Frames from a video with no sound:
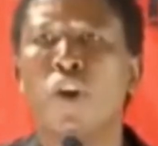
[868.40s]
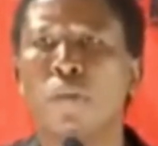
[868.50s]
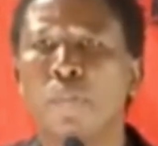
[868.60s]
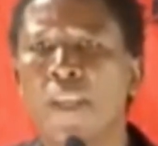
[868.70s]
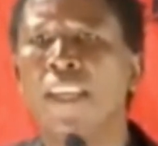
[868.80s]
they
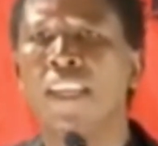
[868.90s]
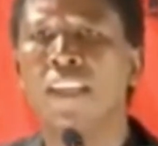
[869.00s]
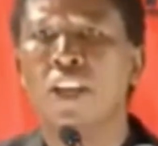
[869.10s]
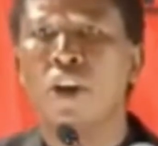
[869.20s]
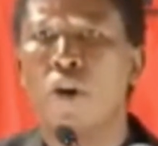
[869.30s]
will
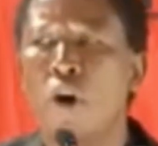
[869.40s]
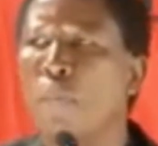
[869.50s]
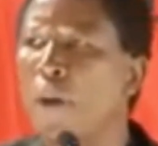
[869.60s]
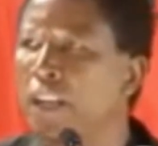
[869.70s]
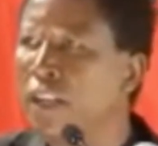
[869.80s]
be
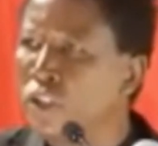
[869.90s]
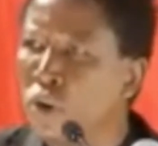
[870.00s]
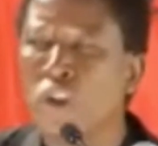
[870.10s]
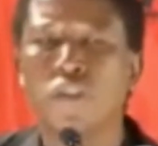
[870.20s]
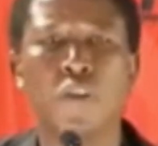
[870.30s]

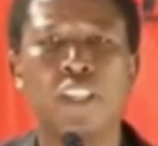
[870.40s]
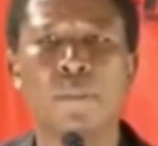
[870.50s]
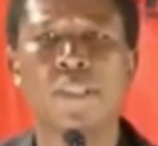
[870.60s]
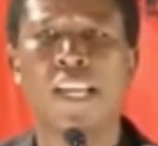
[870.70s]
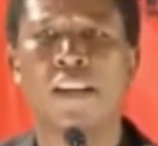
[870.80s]
opening doors
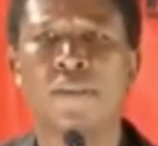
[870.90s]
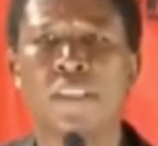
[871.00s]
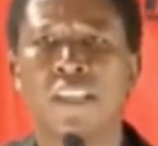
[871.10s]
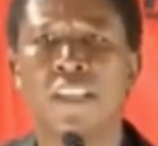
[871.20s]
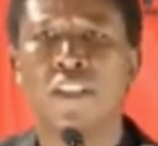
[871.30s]
for
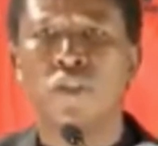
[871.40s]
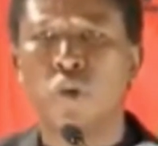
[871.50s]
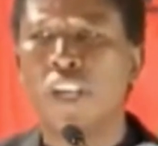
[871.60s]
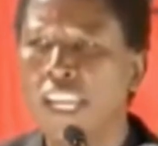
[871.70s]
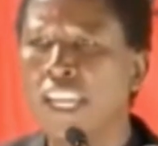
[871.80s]
themselves
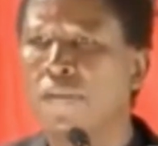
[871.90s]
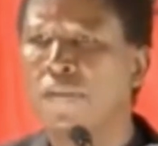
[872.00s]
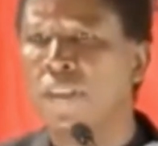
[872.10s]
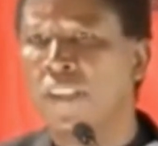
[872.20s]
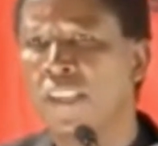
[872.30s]
to
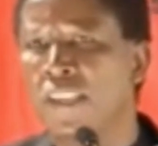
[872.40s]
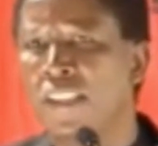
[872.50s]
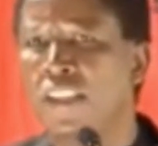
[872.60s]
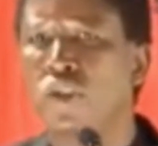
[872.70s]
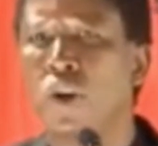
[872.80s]
leave
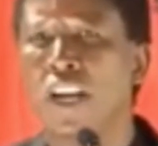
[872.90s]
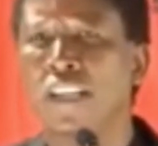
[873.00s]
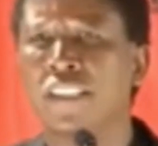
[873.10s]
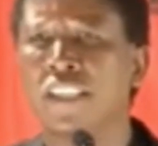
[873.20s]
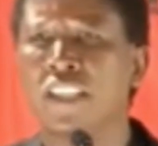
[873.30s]
this
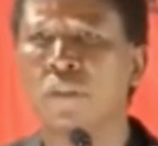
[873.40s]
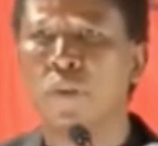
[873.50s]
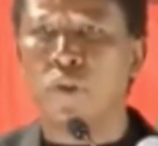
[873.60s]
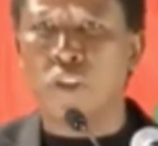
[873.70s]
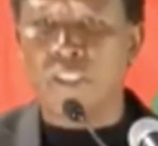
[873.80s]

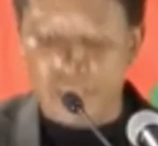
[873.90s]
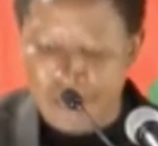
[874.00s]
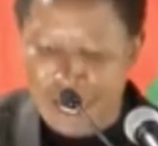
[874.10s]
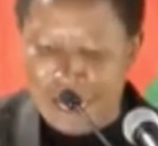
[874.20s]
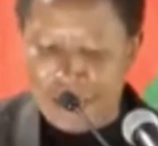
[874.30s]
organization,
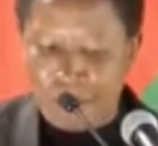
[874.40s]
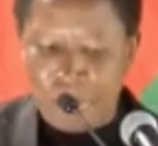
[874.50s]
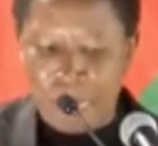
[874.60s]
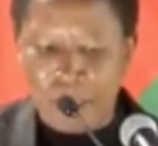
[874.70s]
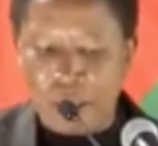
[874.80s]
because
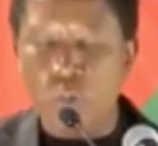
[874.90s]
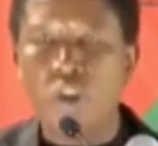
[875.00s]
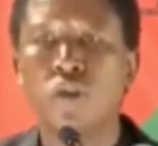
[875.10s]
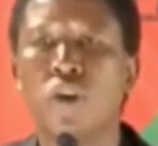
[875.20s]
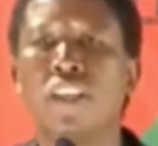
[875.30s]
here
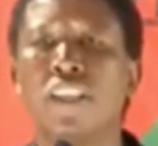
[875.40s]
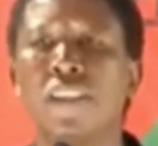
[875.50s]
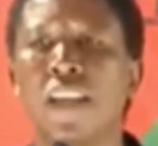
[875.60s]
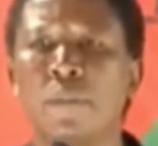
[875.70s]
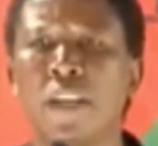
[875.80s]
we do
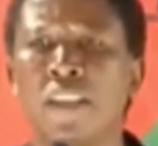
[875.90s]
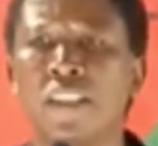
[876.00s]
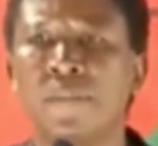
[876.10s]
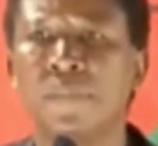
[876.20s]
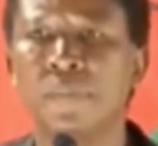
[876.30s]
not
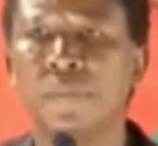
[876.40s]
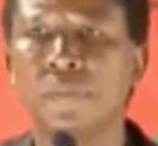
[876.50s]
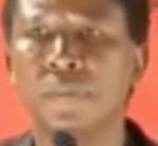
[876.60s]
discriminate.